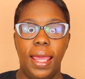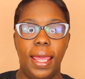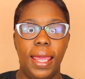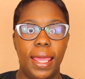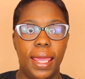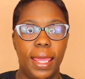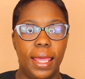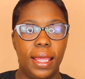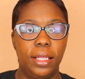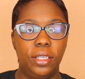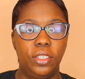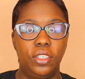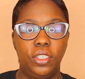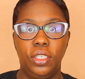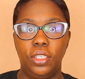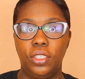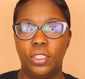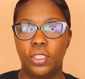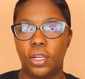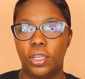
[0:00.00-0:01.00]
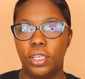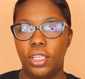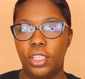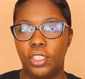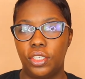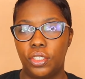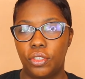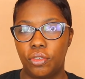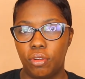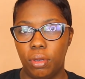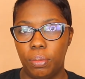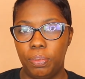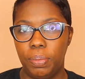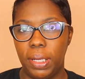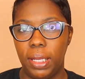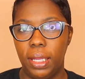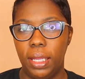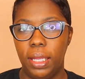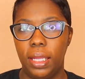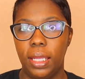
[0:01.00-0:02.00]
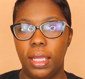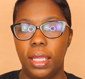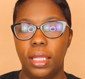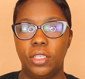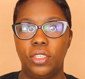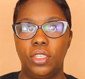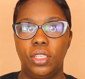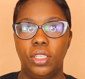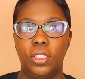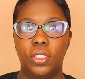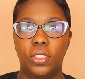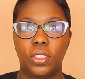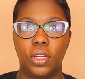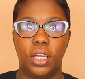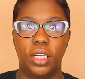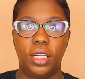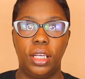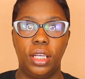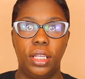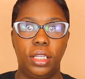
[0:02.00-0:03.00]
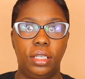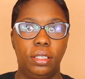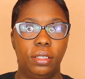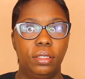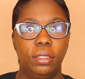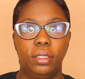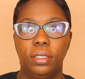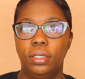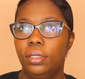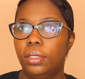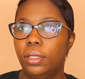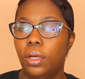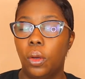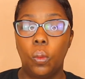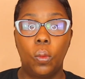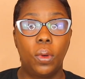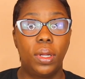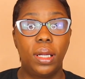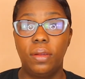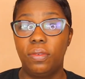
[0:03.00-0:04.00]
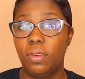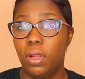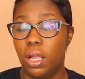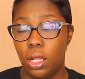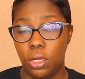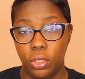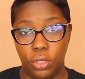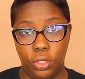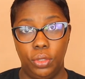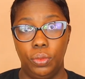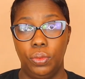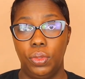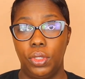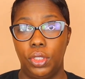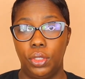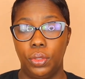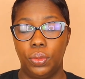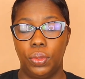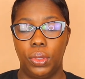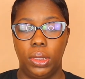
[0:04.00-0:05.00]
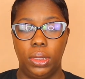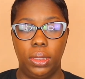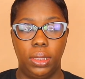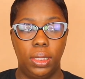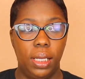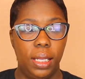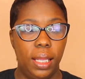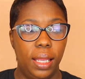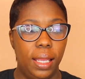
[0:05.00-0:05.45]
and she started stripping and she started whatever else she was doing.